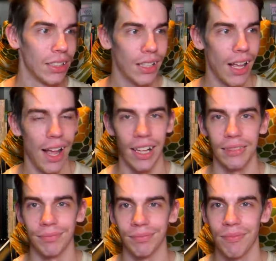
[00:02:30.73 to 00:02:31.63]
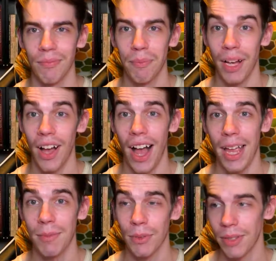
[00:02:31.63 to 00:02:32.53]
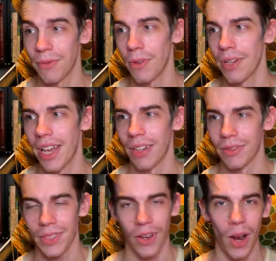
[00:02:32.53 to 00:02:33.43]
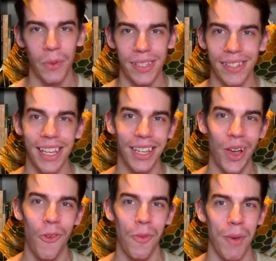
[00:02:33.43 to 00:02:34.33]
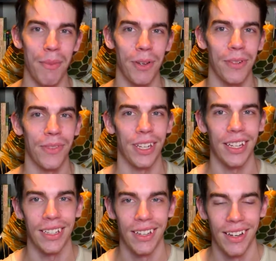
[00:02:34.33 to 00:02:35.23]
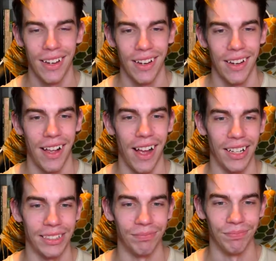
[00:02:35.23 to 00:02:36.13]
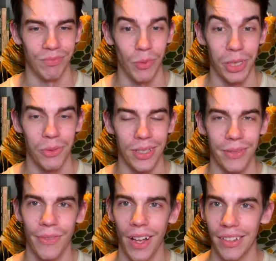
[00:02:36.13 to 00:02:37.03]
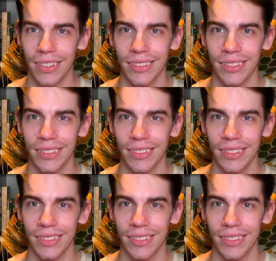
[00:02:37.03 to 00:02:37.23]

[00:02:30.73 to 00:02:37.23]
But I am 24 now, so I was sick over my birthday, which was fun.